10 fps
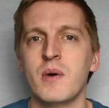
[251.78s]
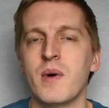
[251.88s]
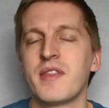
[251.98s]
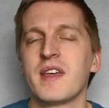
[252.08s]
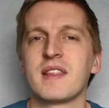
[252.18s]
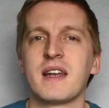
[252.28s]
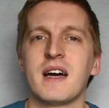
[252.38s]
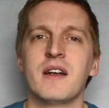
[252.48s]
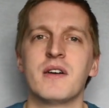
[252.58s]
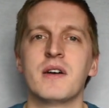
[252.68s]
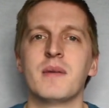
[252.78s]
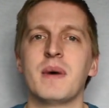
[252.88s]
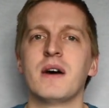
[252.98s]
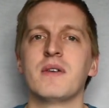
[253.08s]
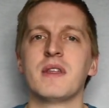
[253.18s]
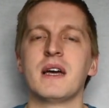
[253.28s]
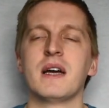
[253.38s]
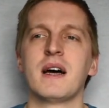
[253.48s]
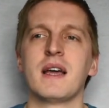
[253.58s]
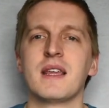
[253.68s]
One thing that I heard about
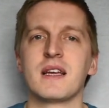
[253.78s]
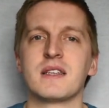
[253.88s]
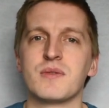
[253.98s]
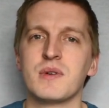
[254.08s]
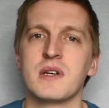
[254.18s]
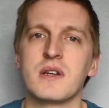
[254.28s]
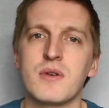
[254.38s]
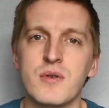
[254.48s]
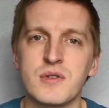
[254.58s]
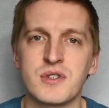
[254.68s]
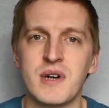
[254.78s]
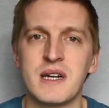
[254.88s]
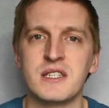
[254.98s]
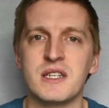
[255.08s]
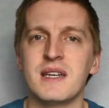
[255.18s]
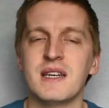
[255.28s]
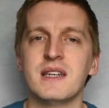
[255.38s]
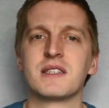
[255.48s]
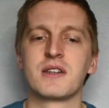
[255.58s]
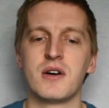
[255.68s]
that I think is a really cool strategy
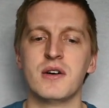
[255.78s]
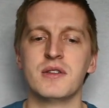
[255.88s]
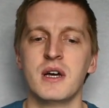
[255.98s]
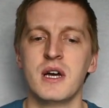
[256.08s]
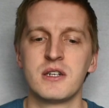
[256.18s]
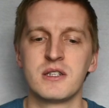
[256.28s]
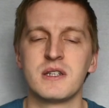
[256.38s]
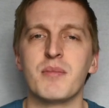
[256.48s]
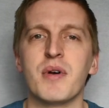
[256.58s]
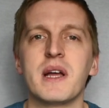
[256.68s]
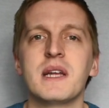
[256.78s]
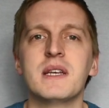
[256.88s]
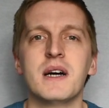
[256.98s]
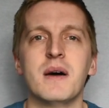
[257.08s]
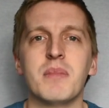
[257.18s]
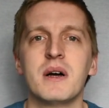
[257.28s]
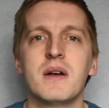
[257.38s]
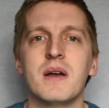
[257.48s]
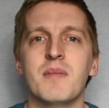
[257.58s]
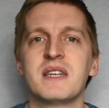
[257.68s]
is called just a brain dump.
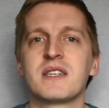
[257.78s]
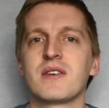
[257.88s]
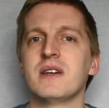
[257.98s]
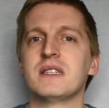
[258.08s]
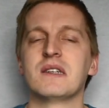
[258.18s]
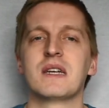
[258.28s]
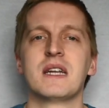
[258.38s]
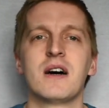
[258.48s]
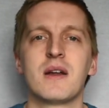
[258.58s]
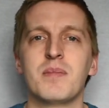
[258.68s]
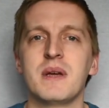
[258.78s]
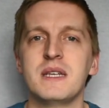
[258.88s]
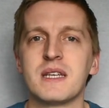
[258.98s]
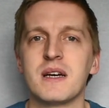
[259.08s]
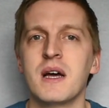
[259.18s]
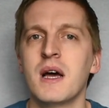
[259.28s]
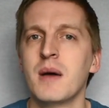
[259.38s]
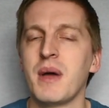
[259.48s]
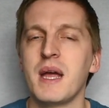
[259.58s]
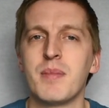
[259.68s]
And basically, it's you get out a piece of
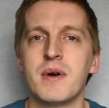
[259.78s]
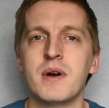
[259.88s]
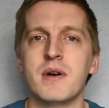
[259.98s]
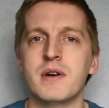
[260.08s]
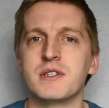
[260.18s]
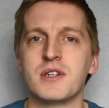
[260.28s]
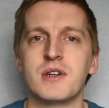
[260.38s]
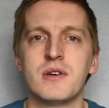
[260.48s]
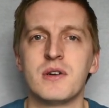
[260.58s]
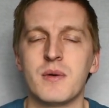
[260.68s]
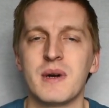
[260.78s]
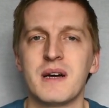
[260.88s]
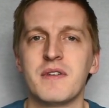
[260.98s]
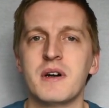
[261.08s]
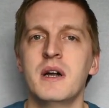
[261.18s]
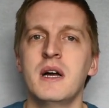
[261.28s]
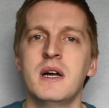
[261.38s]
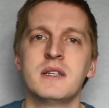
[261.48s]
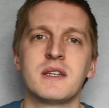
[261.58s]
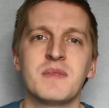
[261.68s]
paper or a journal or whatever,
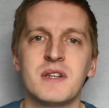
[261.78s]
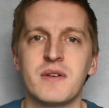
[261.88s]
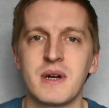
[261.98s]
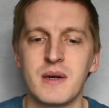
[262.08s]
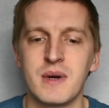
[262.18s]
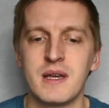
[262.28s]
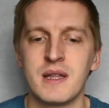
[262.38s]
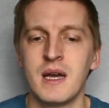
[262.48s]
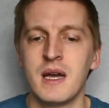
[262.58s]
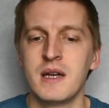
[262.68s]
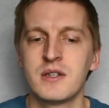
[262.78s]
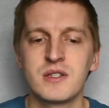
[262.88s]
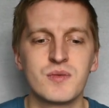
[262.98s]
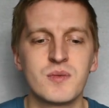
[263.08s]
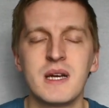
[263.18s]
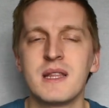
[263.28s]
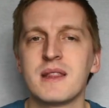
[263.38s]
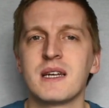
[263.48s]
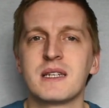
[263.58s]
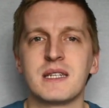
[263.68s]
something to write with, and just
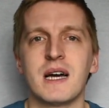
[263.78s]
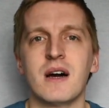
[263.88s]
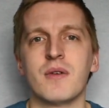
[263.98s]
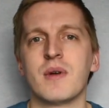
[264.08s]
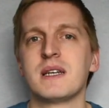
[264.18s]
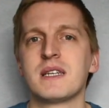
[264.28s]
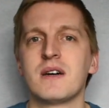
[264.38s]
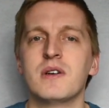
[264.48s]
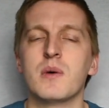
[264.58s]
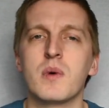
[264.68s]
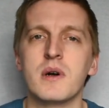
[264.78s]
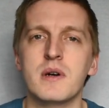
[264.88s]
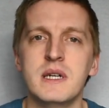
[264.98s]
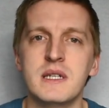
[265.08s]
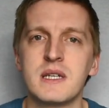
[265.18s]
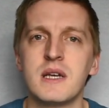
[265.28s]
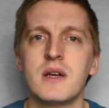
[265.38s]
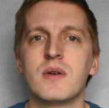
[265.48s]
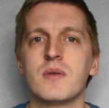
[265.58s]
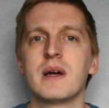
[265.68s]
write things down. Write down your worries,
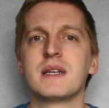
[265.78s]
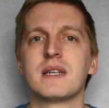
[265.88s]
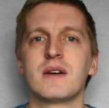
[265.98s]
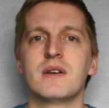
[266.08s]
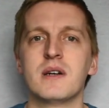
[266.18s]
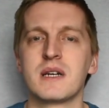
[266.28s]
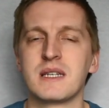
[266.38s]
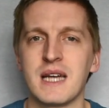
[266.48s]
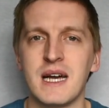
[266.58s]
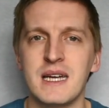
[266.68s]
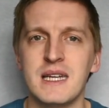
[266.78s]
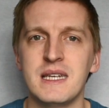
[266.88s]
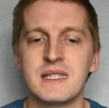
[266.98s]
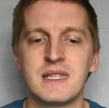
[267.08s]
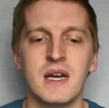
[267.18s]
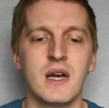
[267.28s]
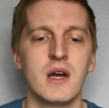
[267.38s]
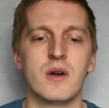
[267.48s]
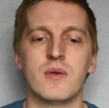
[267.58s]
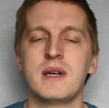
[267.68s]
write down your anxieties,
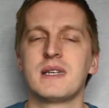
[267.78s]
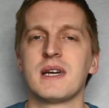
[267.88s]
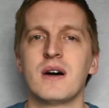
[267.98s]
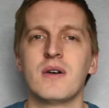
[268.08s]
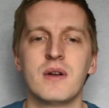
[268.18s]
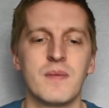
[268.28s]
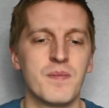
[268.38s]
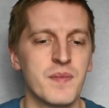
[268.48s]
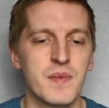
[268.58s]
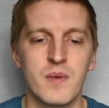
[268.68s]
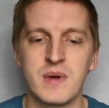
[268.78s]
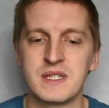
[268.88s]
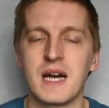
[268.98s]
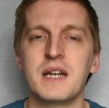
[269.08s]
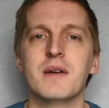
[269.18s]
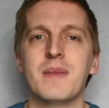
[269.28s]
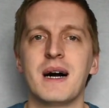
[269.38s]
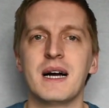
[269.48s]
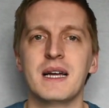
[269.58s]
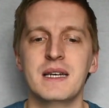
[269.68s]
write down what's on your
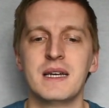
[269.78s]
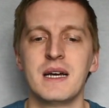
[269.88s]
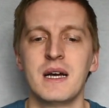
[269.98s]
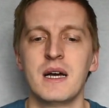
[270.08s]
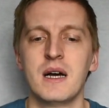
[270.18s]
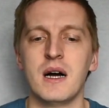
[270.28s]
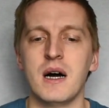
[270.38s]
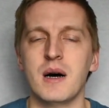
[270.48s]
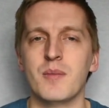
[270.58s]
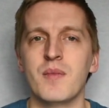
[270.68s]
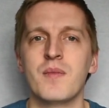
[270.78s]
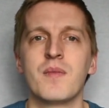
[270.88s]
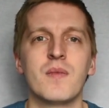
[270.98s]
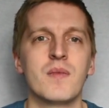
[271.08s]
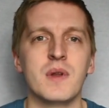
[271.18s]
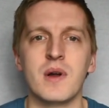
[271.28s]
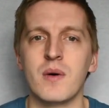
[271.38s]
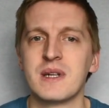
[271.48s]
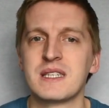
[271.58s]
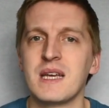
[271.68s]
mind, um, you
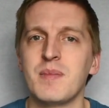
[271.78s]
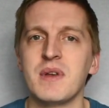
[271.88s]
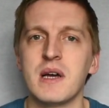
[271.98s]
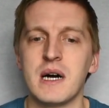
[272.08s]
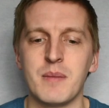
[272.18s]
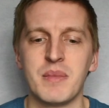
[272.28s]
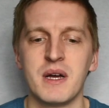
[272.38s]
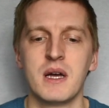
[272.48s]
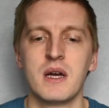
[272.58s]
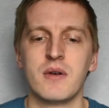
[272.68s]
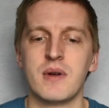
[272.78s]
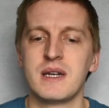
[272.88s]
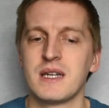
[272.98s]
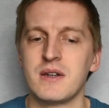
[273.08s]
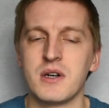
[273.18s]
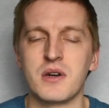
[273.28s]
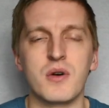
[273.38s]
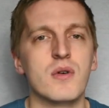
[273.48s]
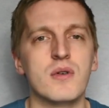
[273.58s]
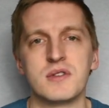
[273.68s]
know, what's keeping you up. Write down your
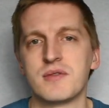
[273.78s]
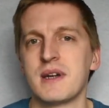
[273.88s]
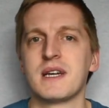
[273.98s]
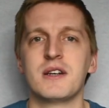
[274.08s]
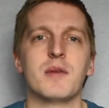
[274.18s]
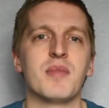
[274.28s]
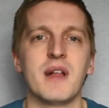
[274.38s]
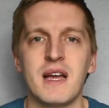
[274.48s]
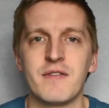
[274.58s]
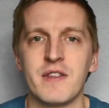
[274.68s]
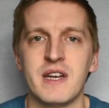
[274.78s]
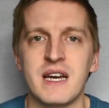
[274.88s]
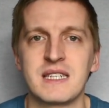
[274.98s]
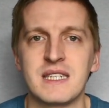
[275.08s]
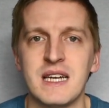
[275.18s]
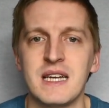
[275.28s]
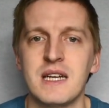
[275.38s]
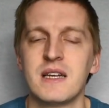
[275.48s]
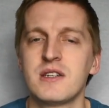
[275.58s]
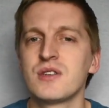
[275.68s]
goals, write down your plan for the next
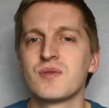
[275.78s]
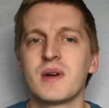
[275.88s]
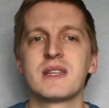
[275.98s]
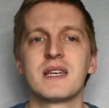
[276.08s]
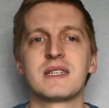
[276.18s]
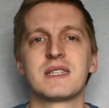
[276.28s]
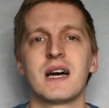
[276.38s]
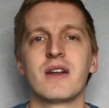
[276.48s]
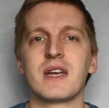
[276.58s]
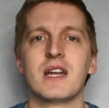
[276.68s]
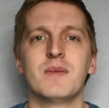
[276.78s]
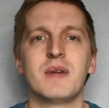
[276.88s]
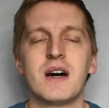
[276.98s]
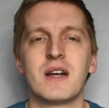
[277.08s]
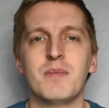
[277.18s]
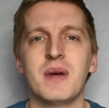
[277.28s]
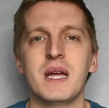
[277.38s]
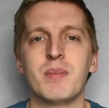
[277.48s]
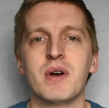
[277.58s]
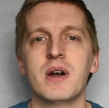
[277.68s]
day. Just write things down and get them down on
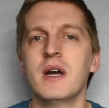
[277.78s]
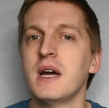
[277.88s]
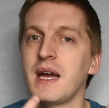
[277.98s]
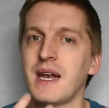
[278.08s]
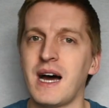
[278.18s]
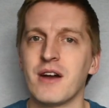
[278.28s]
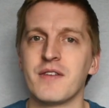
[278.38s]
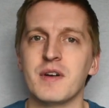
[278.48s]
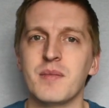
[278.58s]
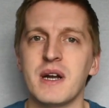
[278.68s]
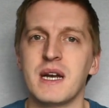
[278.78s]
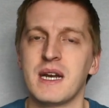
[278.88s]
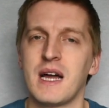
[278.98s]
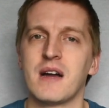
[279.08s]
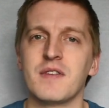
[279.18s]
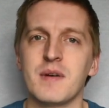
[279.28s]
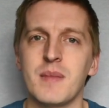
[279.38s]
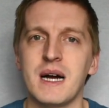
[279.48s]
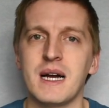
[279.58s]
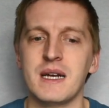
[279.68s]
paper and out of your brain and out of your
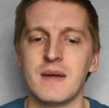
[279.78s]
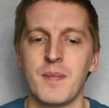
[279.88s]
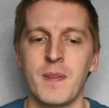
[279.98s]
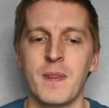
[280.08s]
mind.